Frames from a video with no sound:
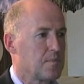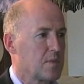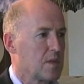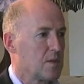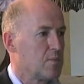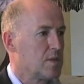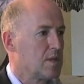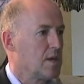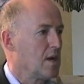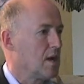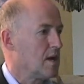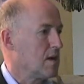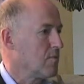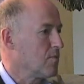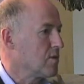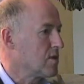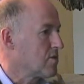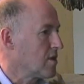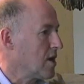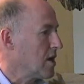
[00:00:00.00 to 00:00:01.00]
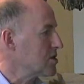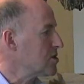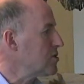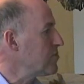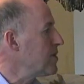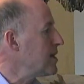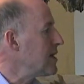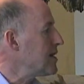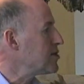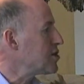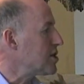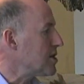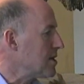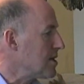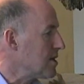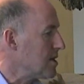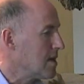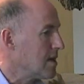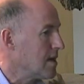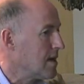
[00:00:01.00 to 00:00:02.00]
with regard to religion
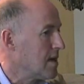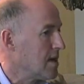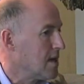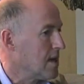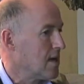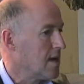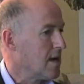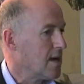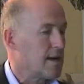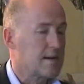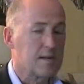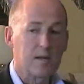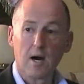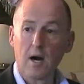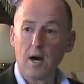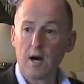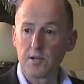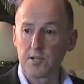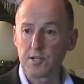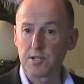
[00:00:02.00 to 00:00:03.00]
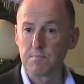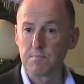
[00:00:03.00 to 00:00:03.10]
and God.